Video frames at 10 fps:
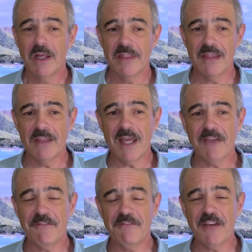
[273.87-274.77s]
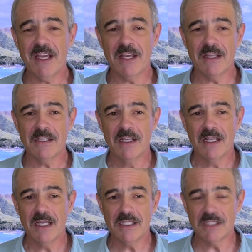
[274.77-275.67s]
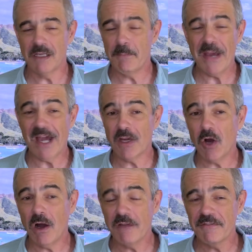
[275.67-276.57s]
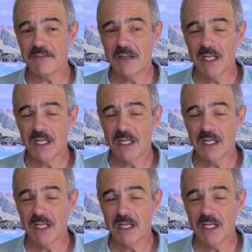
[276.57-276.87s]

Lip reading: then that fan is going to back off.